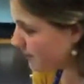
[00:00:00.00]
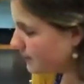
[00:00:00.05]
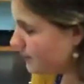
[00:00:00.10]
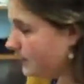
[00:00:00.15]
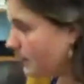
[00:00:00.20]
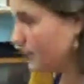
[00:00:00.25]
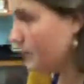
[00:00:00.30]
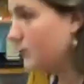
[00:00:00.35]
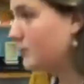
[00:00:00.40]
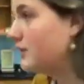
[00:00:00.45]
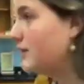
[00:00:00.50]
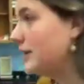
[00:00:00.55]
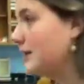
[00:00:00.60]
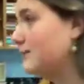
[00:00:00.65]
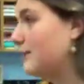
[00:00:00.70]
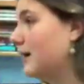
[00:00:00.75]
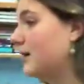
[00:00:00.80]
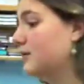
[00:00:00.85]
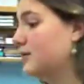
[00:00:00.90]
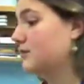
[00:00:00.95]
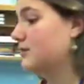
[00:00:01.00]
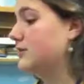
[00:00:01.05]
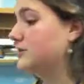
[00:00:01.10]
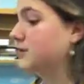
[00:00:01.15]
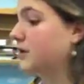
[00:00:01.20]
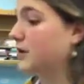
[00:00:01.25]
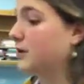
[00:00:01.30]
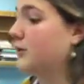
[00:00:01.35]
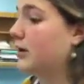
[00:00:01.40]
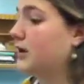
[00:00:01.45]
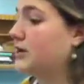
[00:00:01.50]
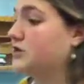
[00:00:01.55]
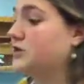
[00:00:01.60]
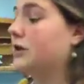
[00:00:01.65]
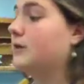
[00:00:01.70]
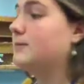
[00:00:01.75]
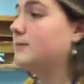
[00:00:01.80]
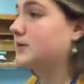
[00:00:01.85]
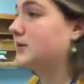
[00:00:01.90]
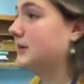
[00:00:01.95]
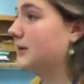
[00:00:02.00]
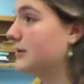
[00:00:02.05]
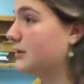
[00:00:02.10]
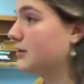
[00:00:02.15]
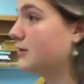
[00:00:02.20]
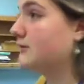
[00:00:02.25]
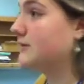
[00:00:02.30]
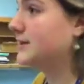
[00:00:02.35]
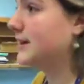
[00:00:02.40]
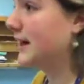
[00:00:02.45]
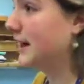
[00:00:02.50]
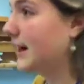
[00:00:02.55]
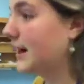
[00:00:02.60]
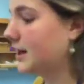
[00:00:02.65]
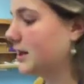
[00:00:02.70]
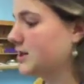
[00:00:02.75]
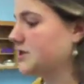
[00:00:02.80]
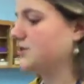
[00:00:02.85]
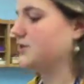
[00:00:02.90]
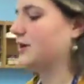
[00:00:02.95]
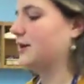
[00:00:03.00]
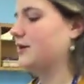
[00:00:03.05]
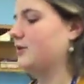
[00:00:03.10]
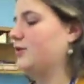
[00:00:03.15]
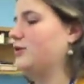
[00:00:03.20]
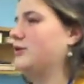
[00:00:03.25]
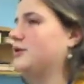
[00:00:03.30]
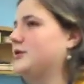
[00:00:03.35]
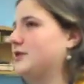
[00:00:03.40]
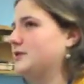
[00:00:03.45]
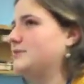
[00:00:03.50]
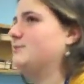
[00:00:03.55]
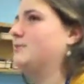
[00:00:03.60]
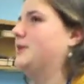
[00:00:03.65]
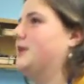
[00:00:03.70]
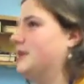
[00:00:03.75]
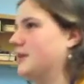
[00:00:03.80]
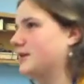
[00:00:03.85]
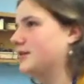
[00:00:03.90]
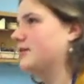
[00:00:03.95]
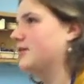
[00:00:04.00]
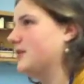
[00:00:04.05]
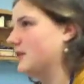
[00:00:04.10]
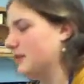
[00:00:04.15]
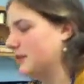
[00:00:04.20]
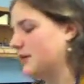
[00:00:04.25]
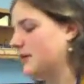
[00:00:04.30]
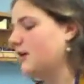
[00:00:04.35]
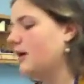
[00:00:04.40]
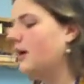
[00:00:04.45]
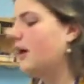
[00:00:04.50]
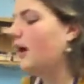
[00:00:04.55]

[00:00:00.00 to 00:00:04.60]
No, you need a mount because otherwise your arms are gonna get all tired because you're like holding this big thing.